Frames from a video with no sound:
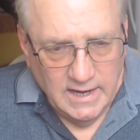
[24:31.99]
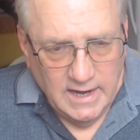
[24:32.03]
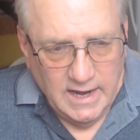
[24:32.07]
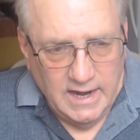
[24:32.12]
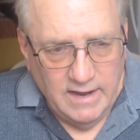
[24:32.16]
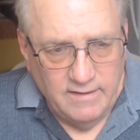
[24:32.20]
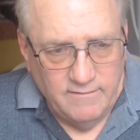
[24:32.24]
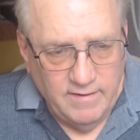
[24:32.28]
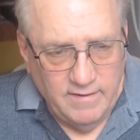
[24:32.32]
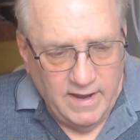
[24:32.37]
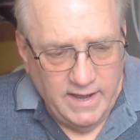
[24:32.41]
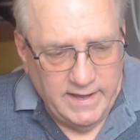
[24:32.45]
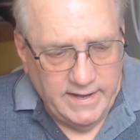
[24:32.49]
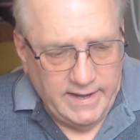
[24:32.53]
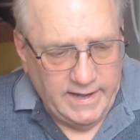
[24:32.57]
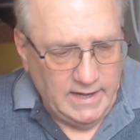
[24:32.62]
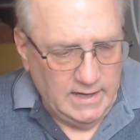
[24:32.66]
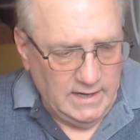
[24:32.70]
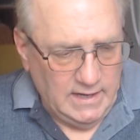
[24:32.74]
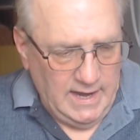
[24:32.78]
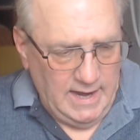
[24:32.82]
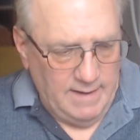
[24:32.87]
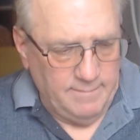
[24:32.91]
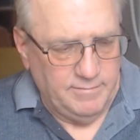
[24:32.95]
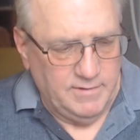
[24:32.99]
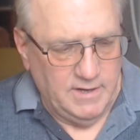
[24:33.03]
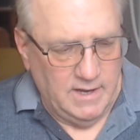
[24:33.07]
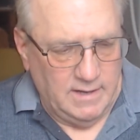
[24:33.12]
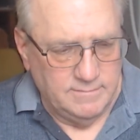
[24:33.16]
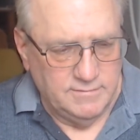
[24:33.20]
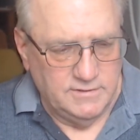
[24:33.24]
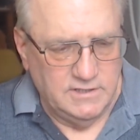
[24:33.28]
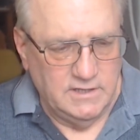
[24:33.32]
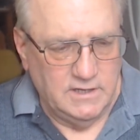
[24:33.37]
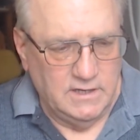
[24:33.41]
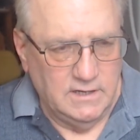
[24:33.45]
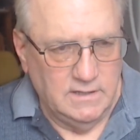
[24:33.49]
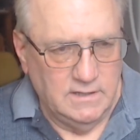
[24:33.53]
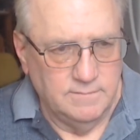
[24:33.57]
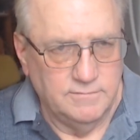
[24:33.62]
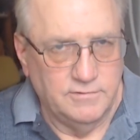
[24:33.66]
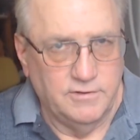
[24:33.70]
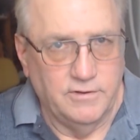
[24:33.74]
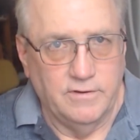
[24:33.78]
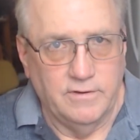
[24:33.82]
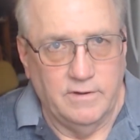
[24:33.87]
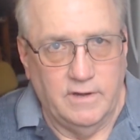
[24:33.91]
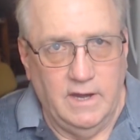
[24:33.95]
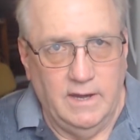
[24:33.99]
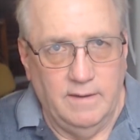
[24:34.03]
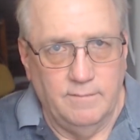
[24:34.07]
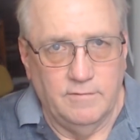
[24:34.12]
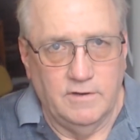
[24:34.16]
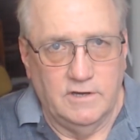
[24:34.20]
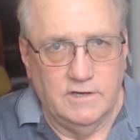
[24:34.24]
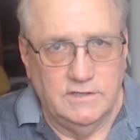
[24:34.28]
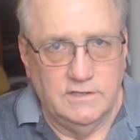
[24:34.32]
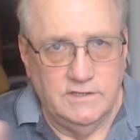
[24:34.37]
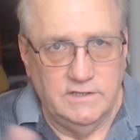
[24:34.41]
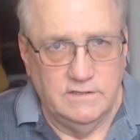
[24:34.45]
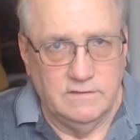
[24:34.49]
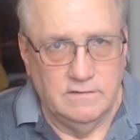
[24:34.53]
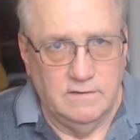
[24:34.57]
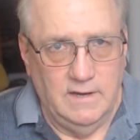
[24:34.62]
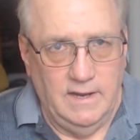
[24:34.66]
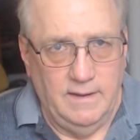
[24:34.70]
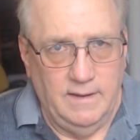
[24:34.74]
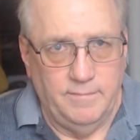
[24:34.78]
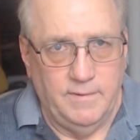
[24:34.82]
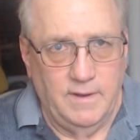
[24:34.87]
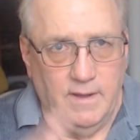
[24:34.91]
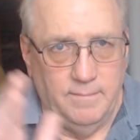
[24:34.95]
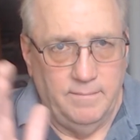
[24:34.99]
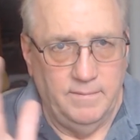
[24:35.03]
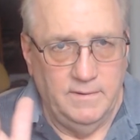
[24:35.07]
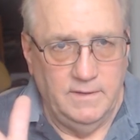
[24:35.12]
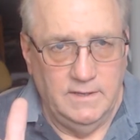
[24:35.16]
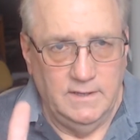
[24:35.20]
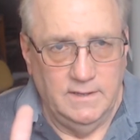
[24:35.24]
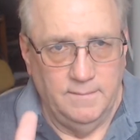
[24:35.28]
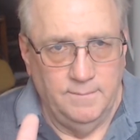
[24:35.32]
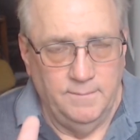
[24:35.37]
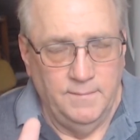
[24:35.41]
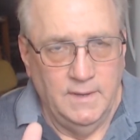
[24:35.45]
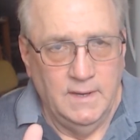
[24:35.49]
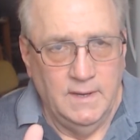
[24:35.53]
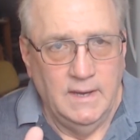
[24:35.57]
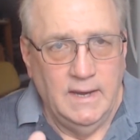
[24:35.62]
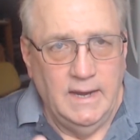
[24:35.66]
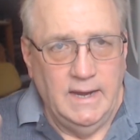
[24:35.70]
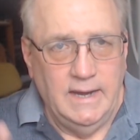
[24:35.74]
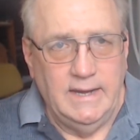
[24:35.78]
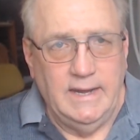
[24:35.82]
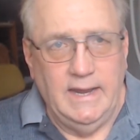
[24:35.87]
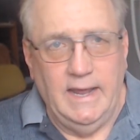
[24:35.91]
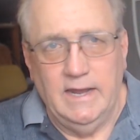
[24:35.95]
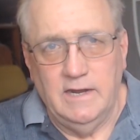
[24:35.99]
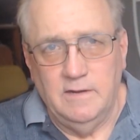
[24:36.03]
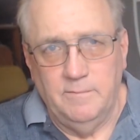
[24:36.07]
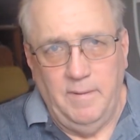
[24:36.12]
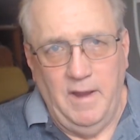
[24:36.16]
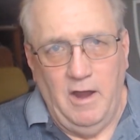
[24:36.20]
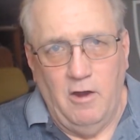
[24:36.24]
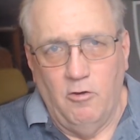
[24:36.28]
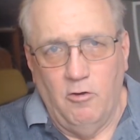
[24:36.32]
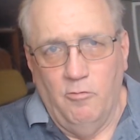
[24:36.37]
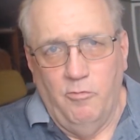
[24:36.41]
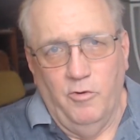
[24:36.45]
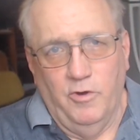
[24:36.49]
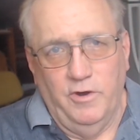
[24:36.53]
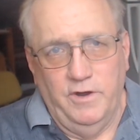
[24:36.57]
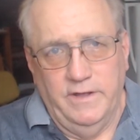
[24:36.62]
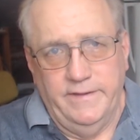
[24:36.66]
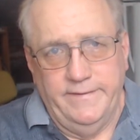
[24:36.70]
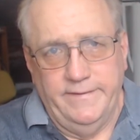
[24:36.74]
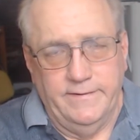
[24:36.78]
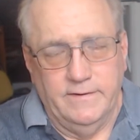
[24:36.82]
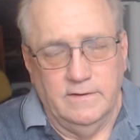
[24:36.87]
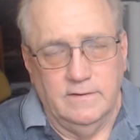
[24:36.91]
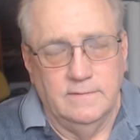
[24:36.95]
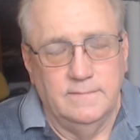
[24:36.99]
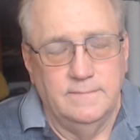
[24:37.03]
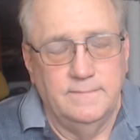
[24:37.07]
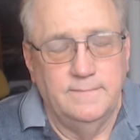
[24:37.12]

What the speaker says: have had a laptop set up so the camera could see their laptop and them, and they had a PowerPoint on there,